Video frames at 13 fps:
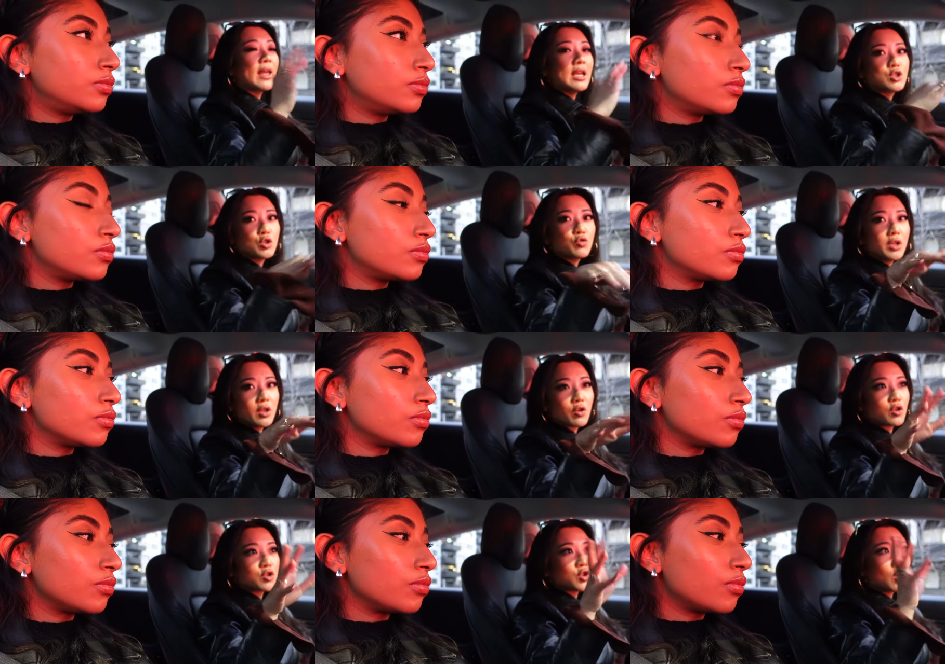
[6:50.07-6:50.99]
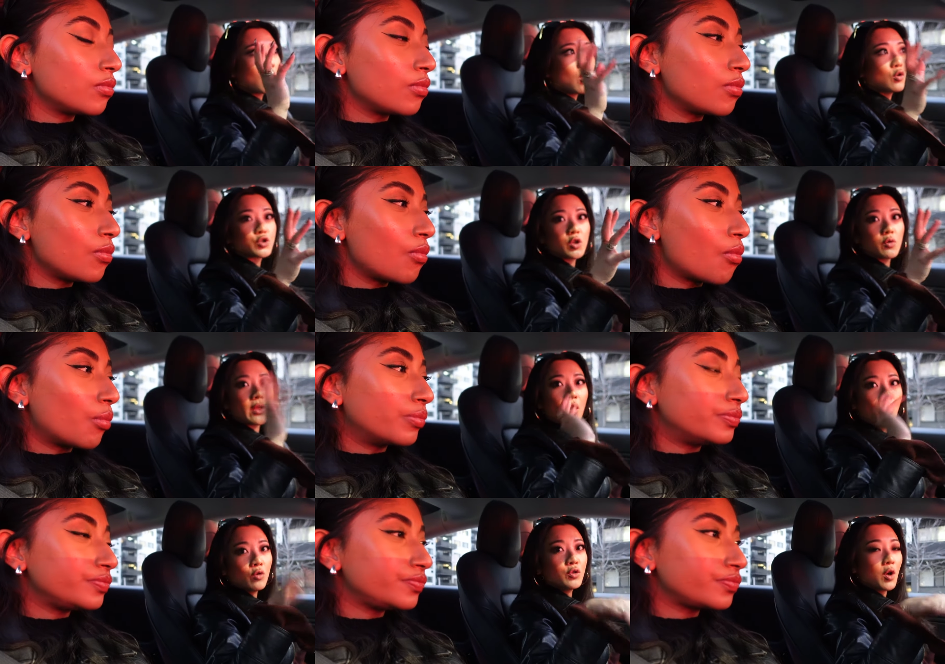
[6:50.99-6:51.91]
Speaker 1: Asian creators are also,
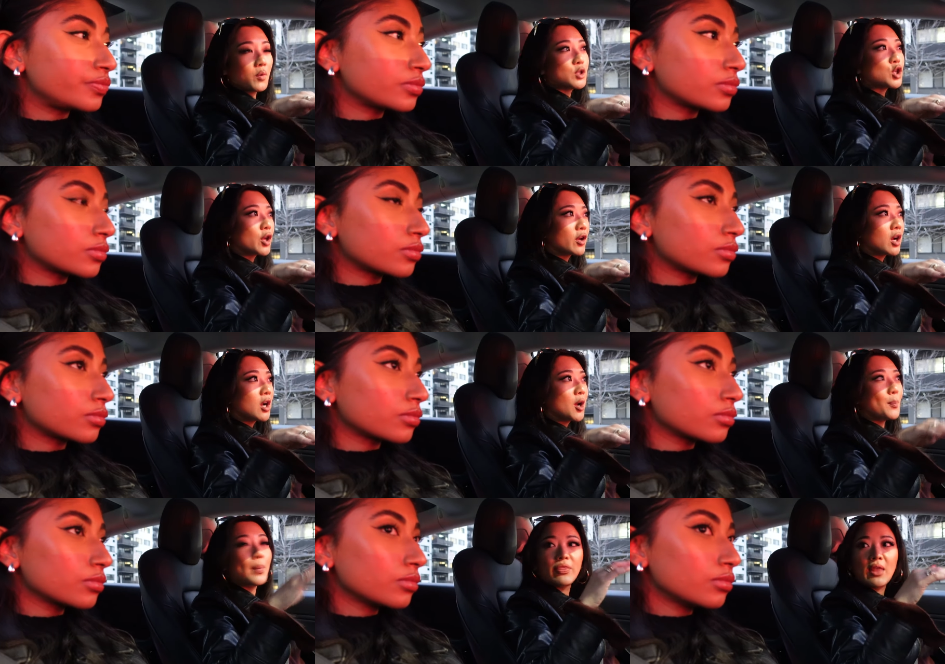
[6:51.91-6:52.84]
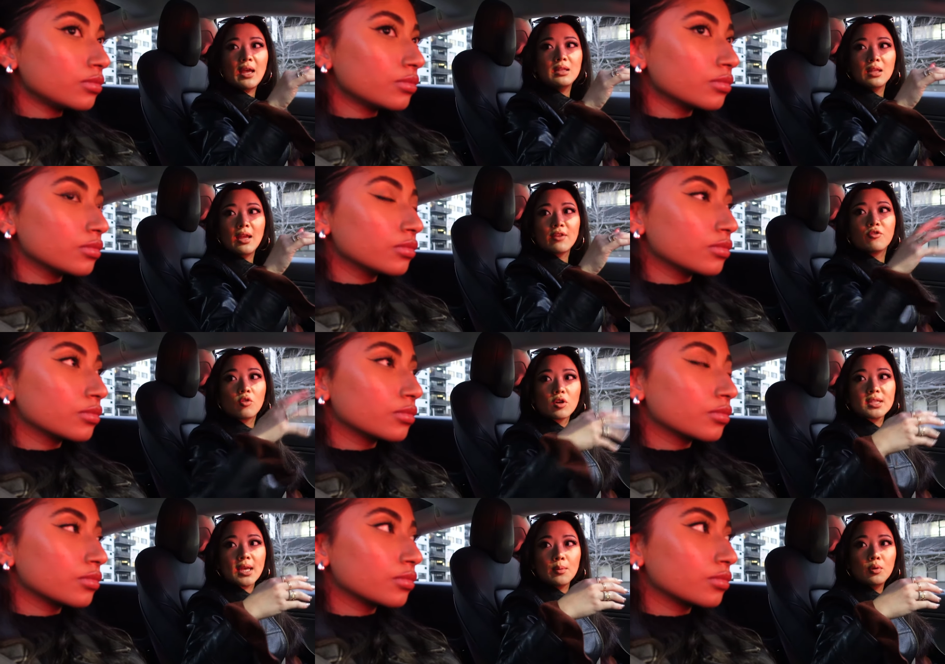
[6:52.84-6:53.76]
they all know each other. But then like,
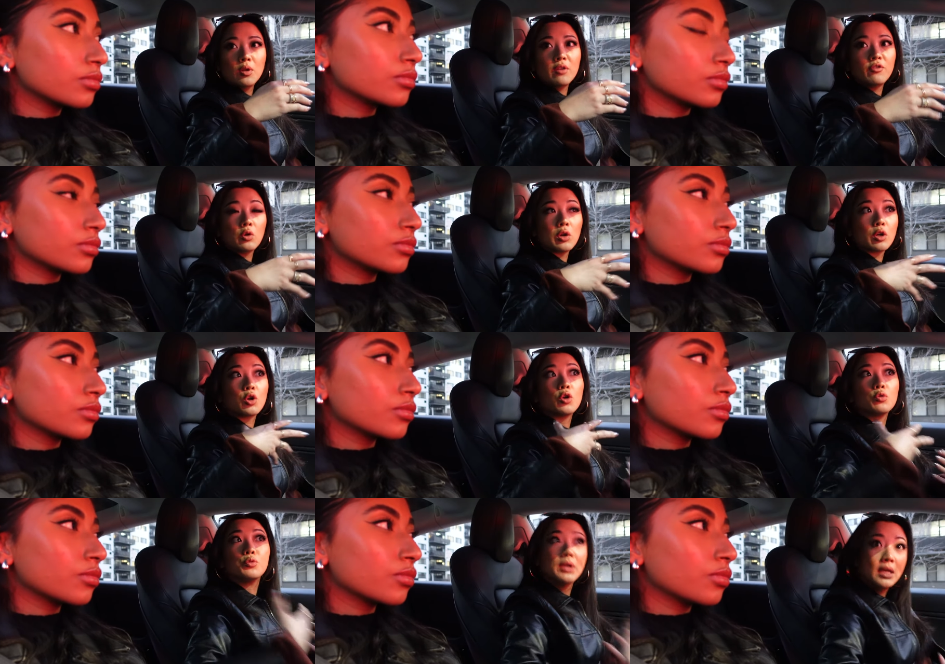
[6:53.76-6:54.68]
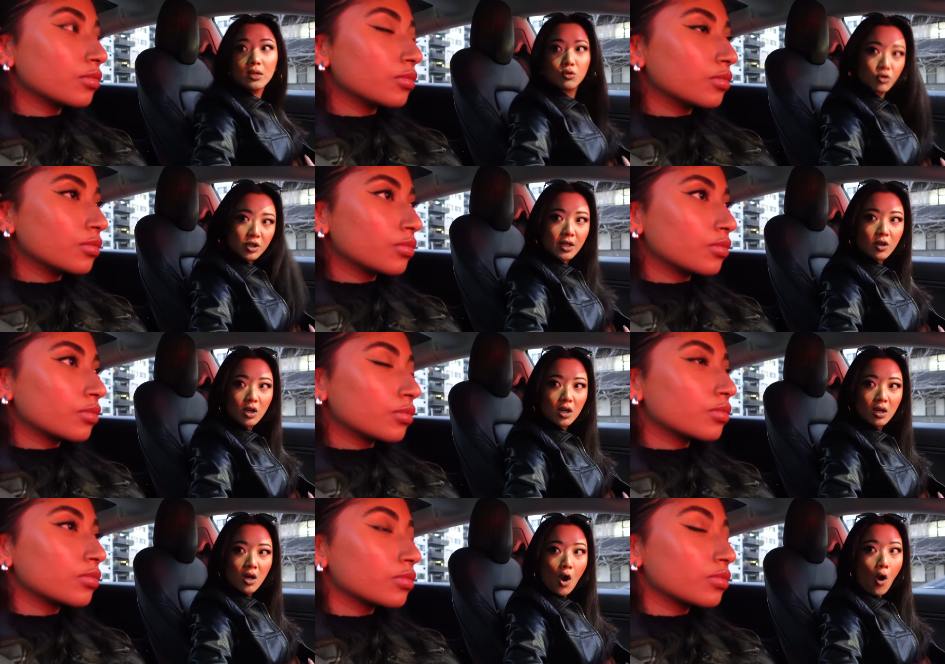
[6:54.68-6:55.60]
for example, if you're a Korean
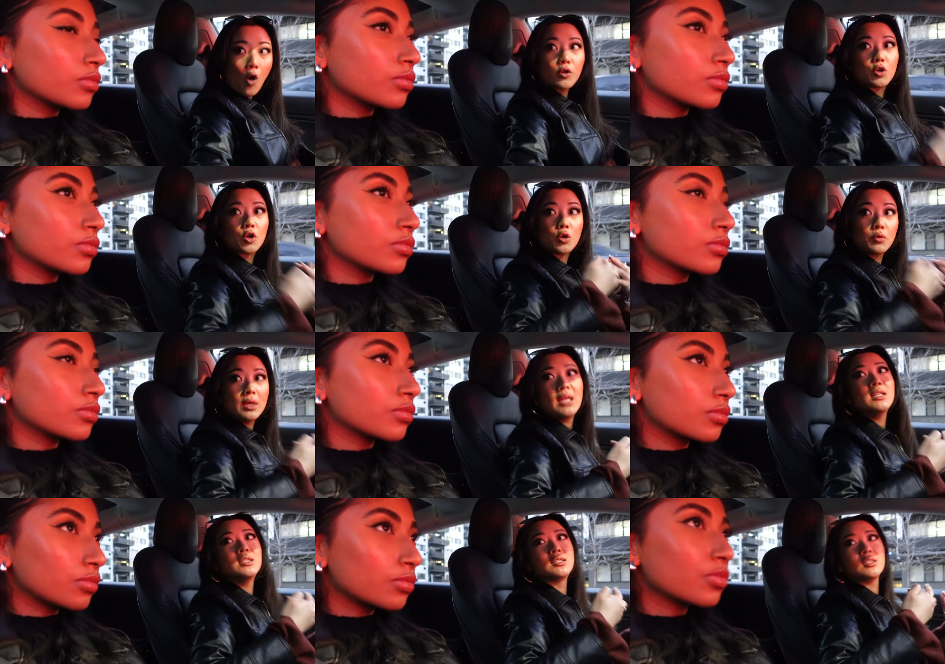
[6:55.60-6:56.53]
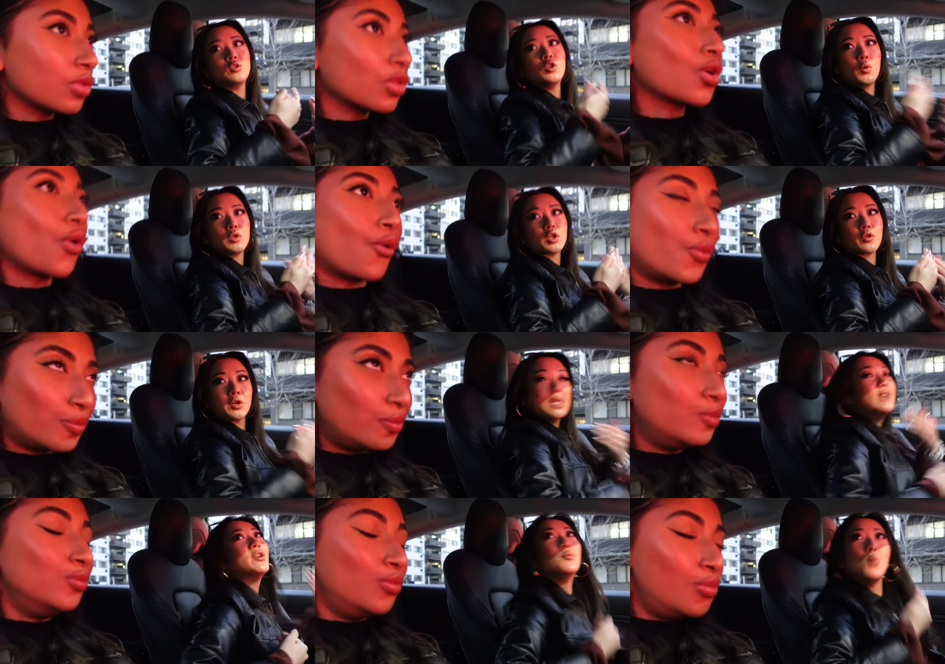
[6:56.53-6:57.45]
creator, all the Koreans know each other
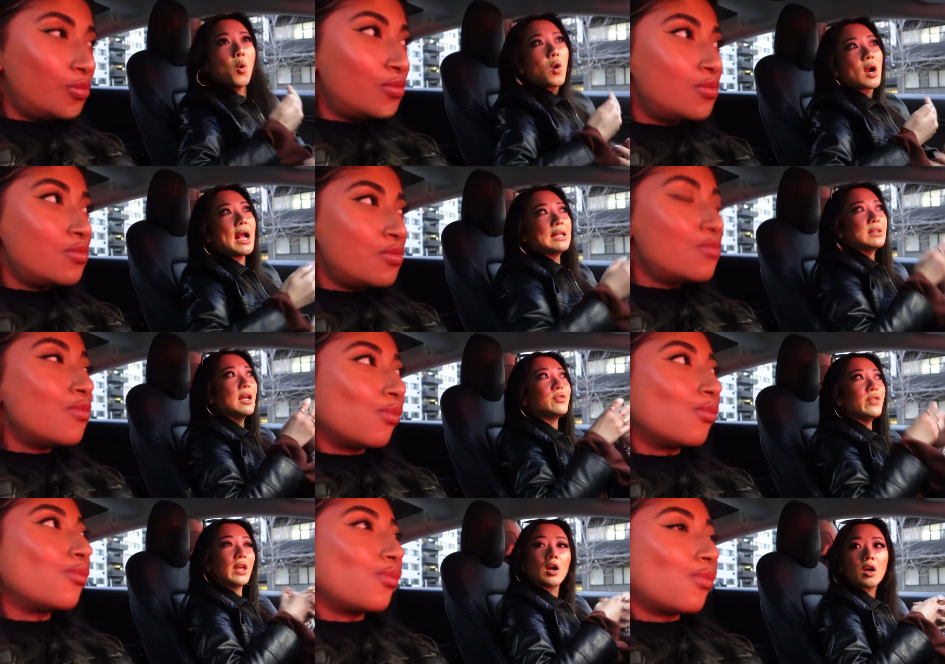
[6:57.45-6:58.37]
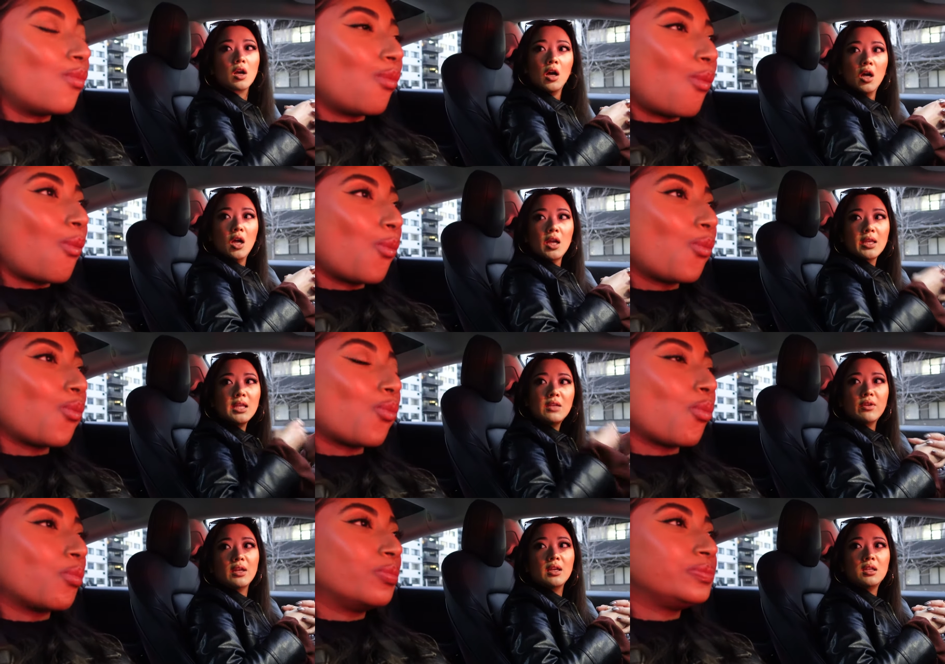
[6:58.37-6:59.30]
even more, and like they're
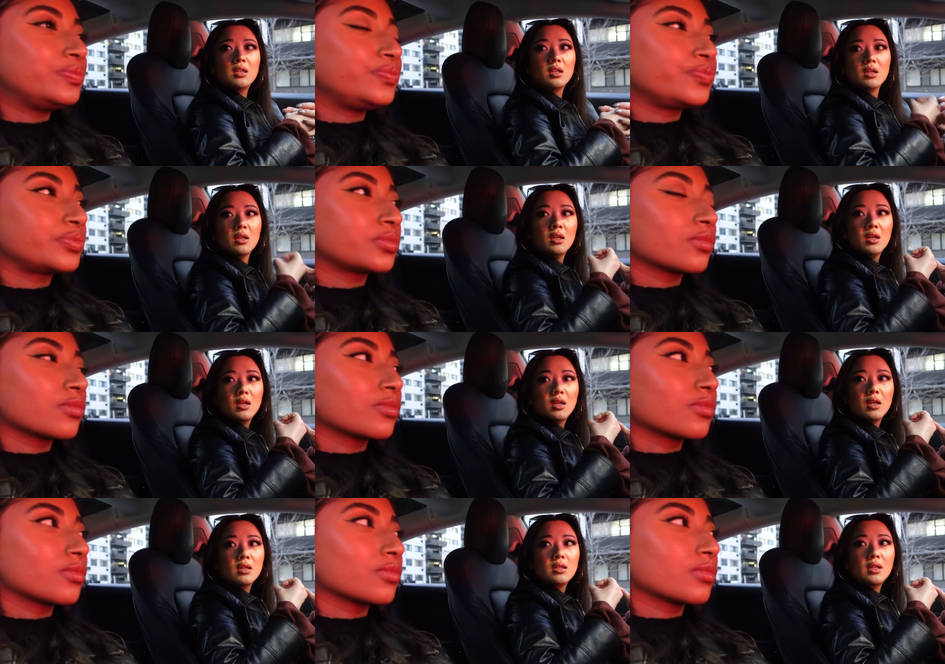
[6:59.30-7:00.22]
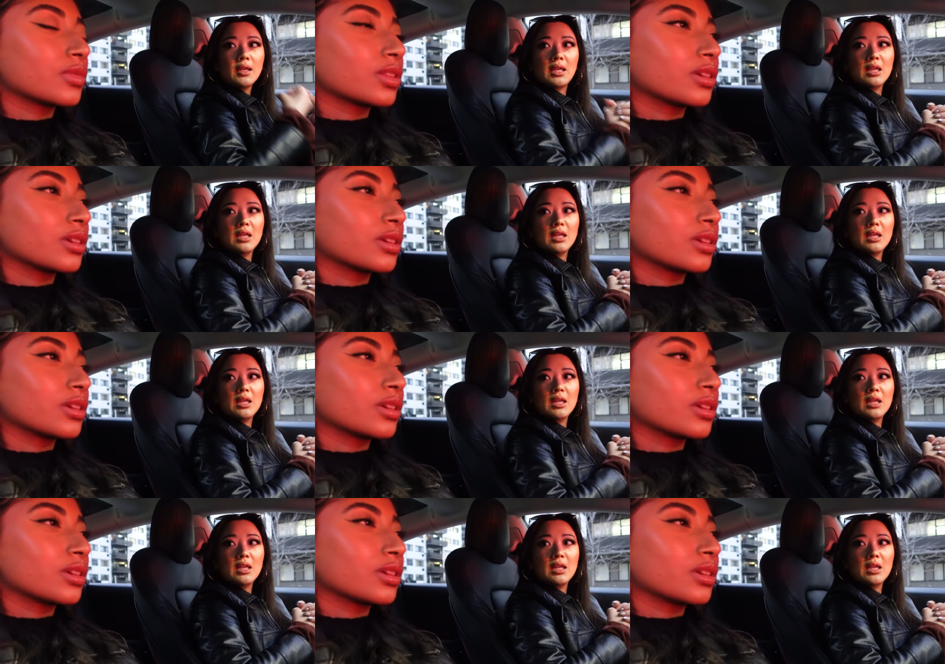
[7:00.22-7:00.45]
even like